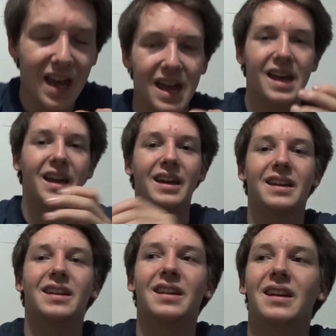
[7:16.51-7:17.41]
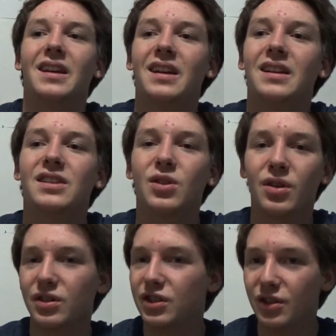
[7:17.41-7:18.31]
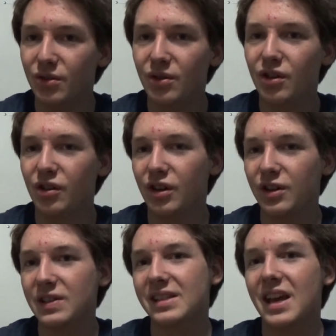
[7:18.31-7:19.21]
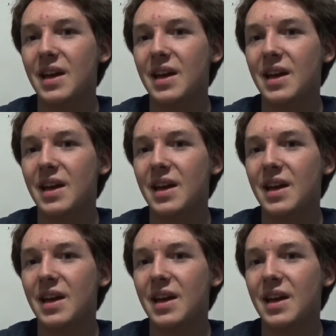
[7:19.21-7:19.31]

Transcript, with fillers: and sort of do-gooders,